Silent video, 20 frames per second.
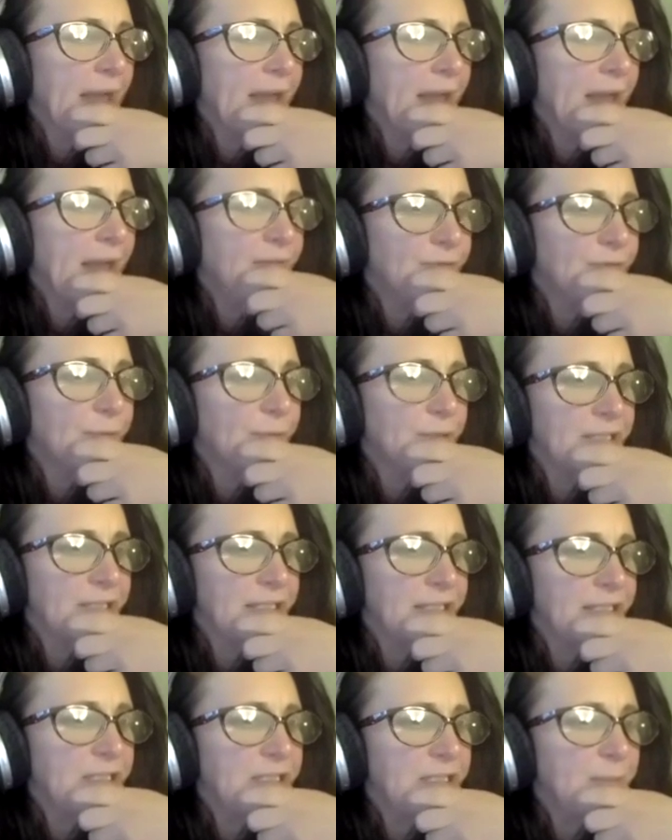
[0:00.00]

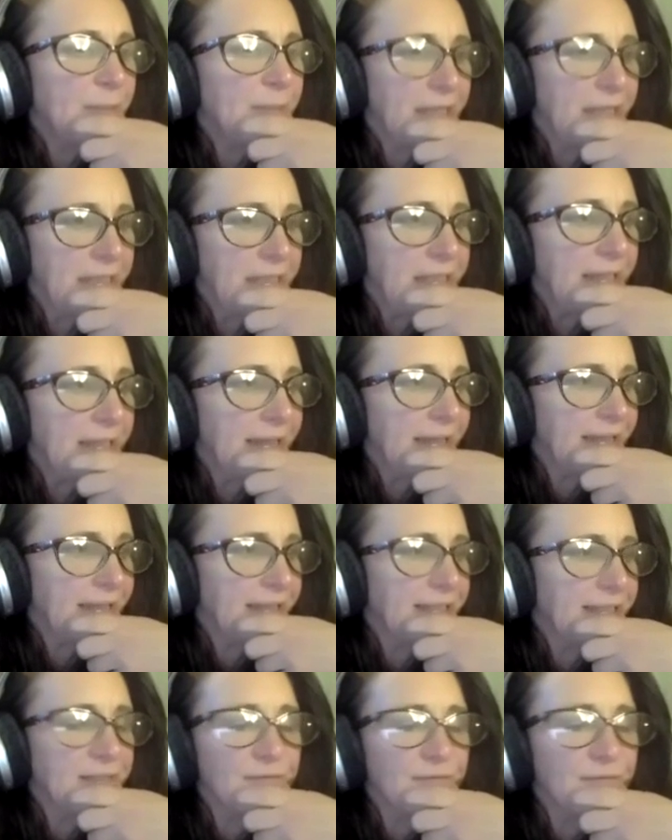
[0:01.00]
everybody you meet has
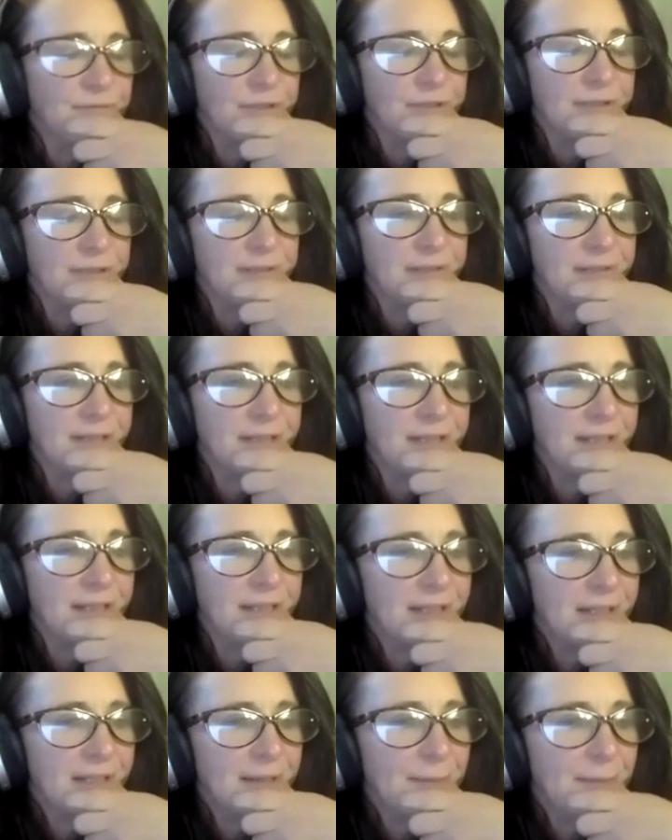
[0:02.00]
a different
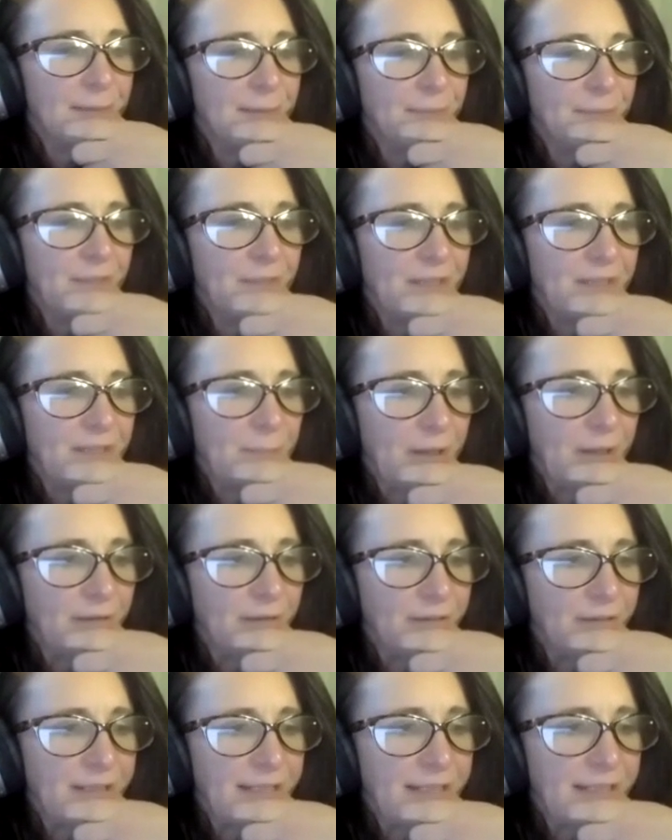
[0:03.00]

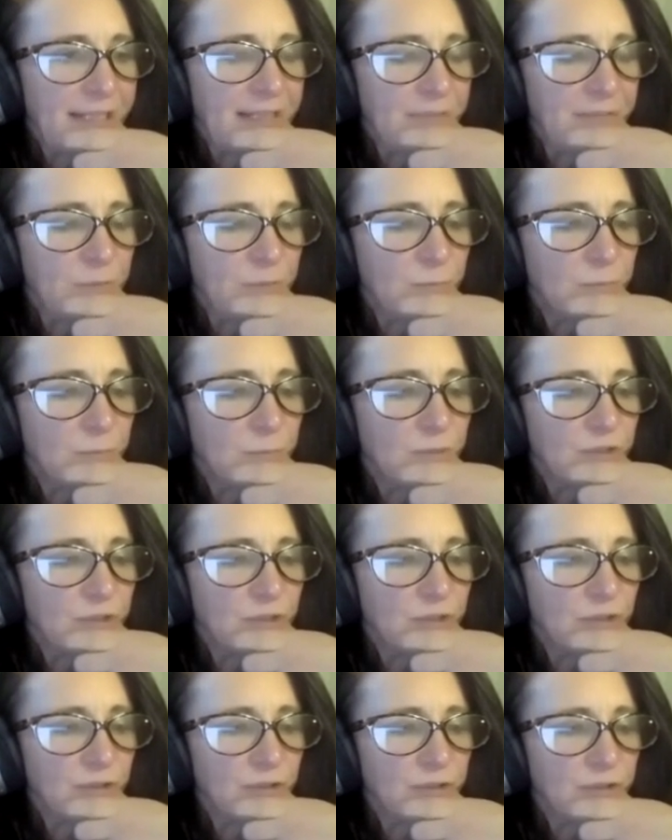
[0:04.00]
experience, and even
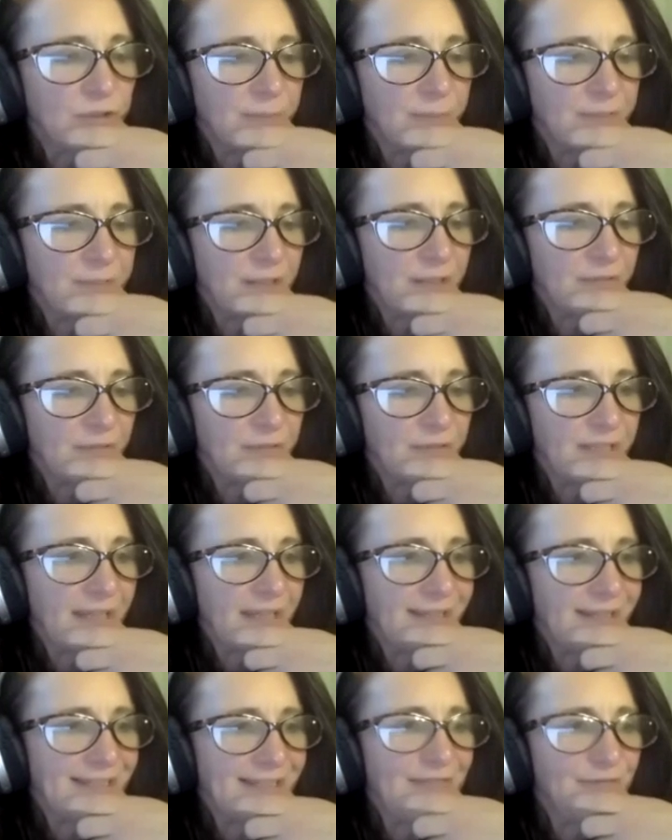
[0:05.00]
John himself has
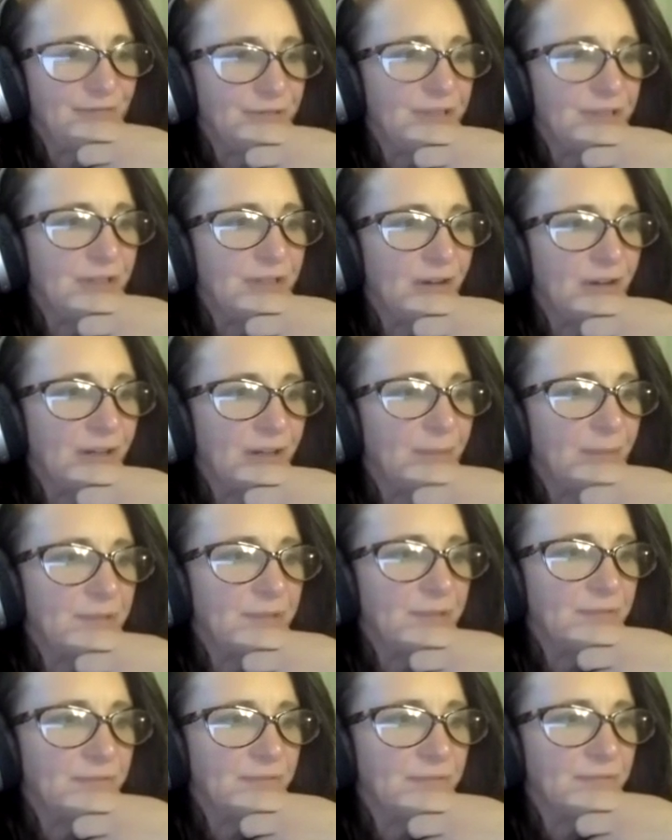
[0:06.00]
had different
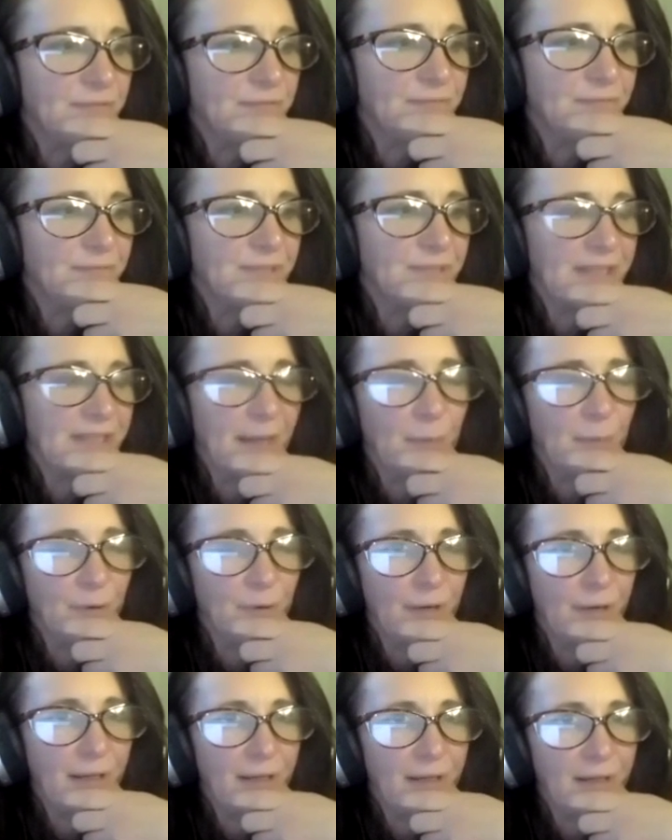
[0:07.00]
types of
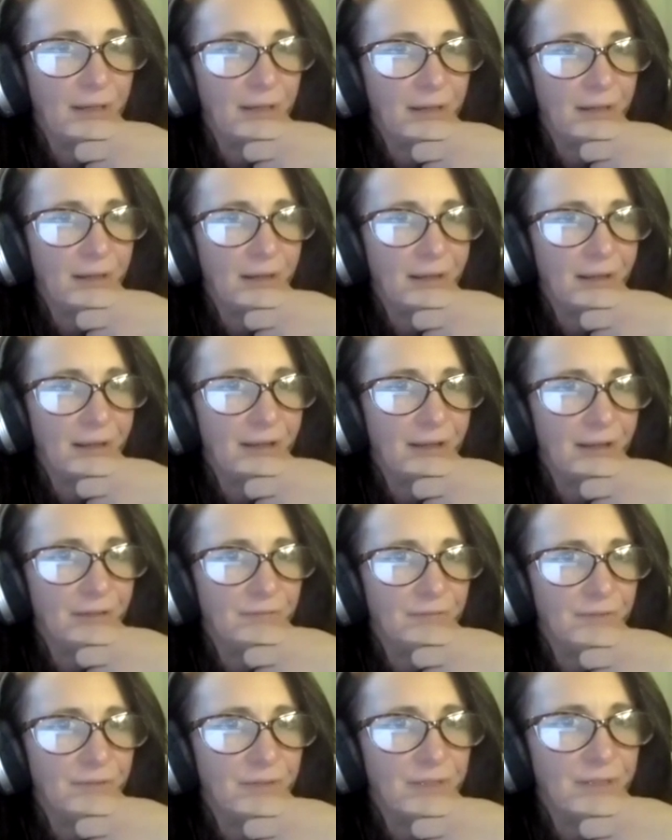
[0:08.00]
stammering
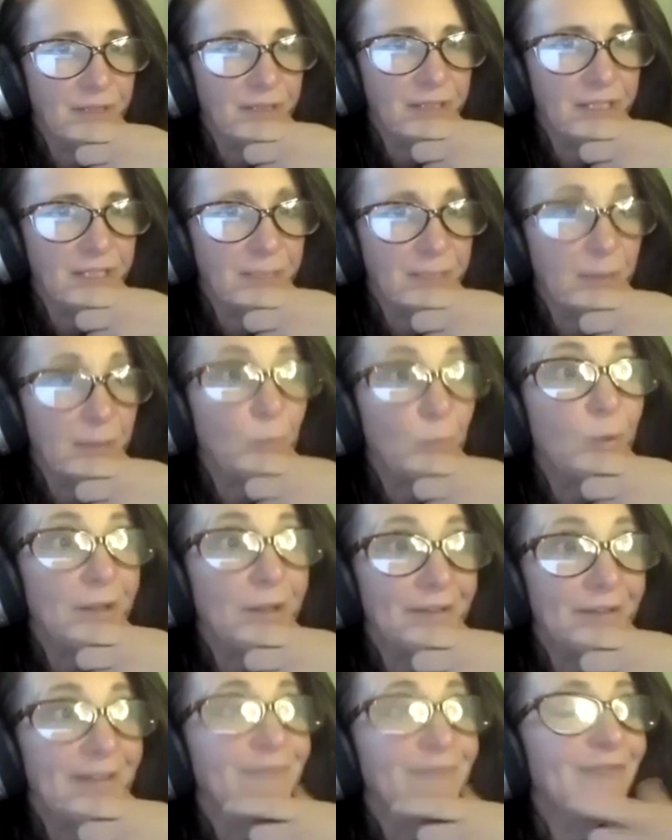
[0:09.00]
over the years. But
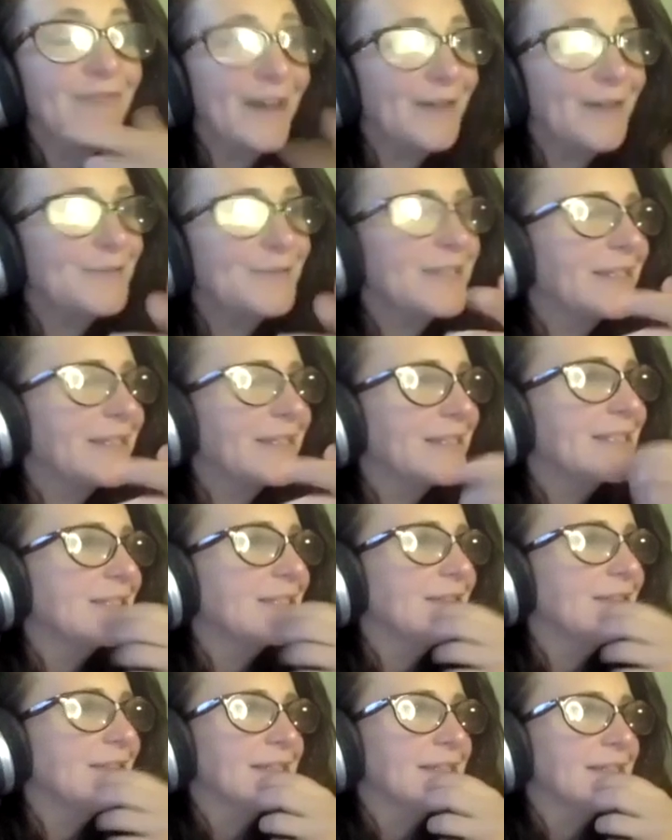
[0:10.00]
one thing, in fact, I was saying this
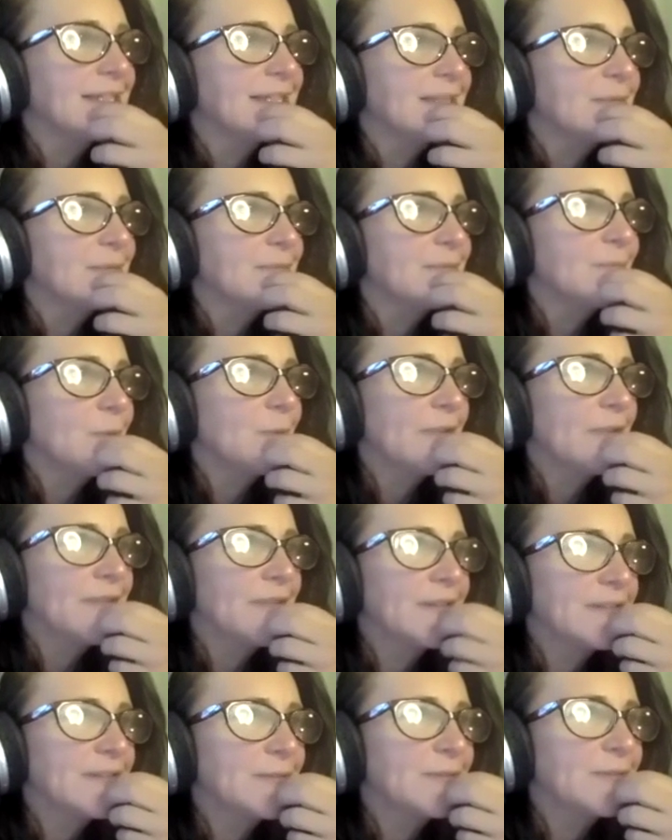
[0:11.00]
to you the other day, the one
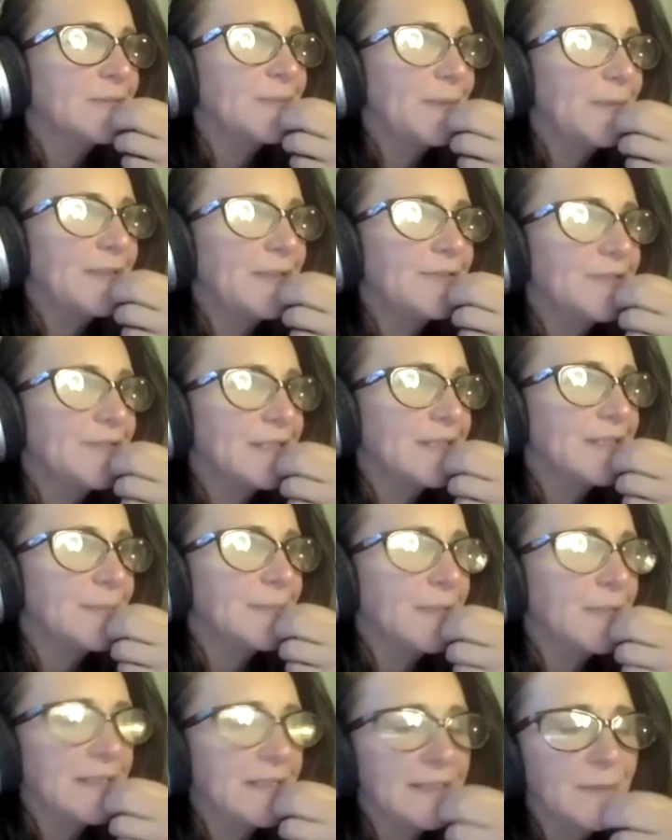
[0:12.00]
thing that's always been interesting
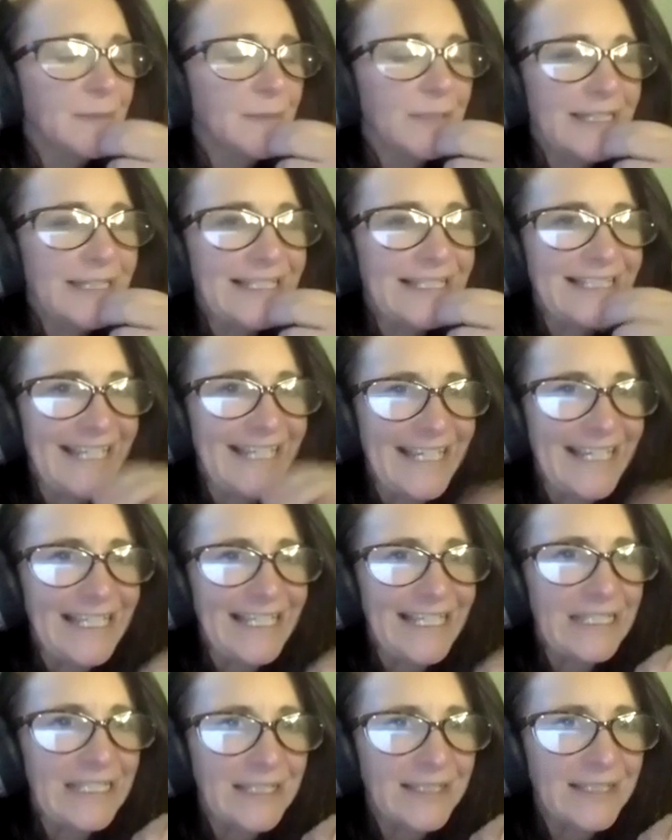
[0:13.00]
to me is that when he
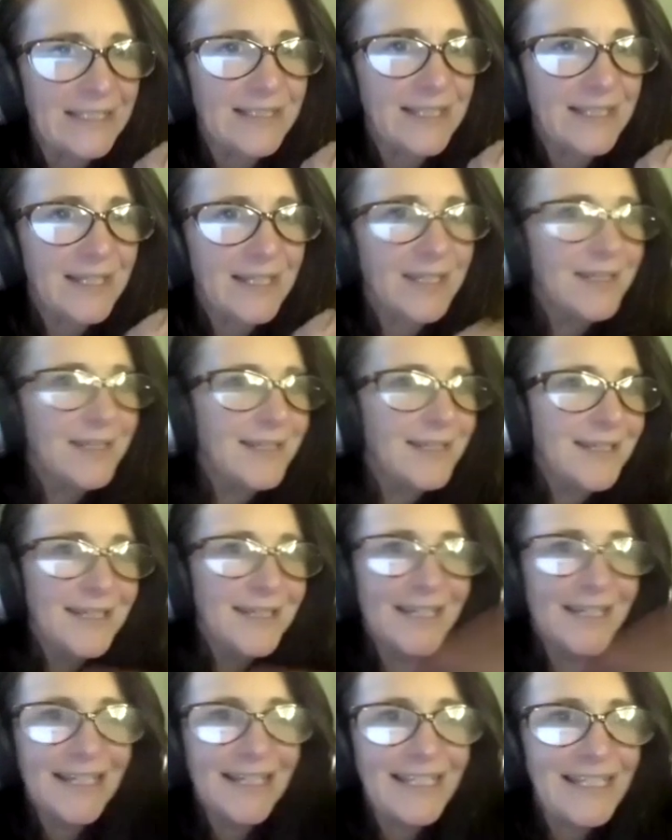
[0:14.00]
sings,
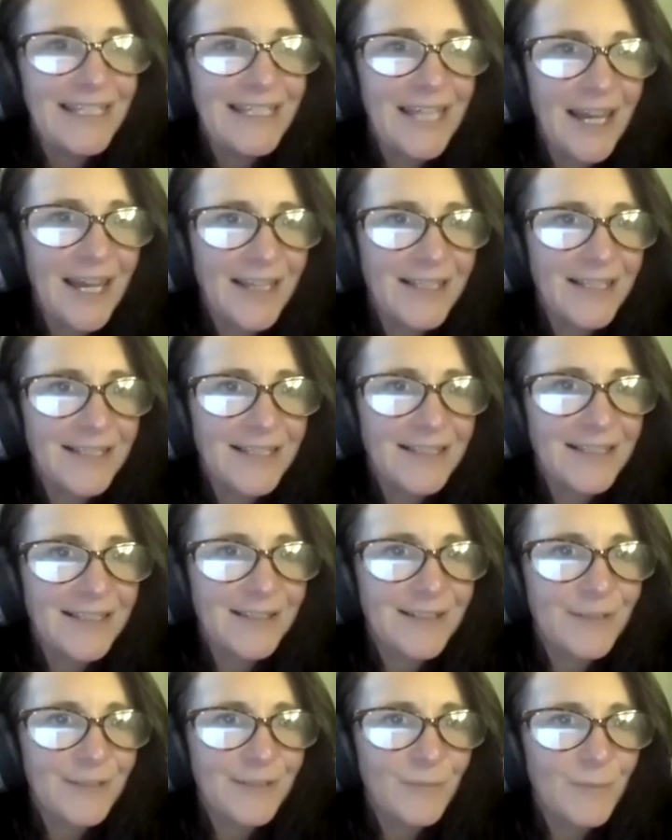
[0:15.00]
he has
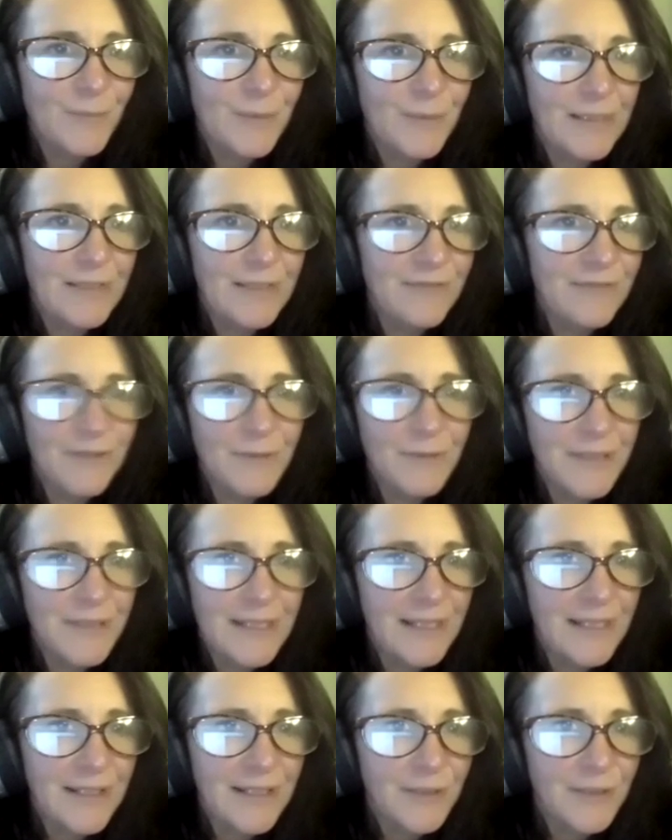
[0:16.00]
complete
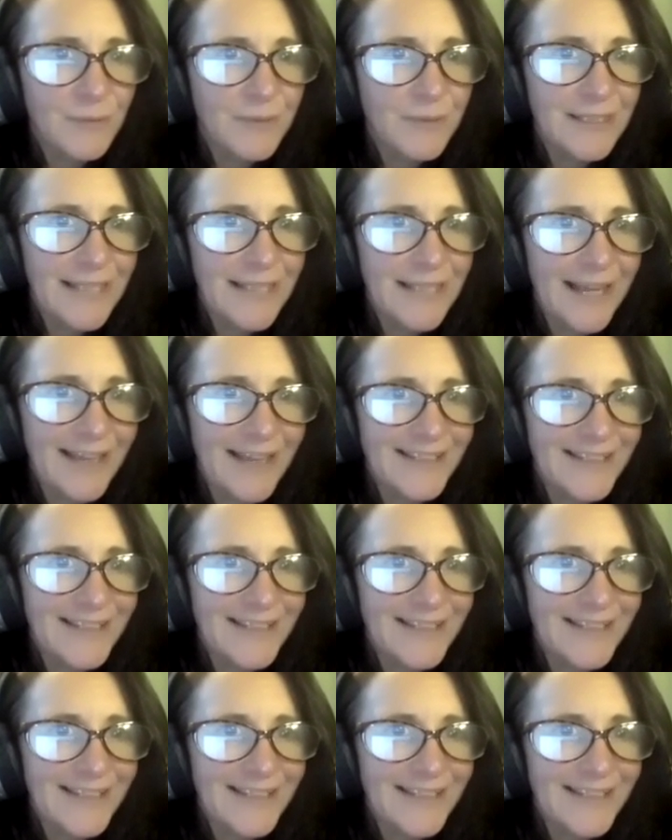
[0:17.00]
fluency and always has.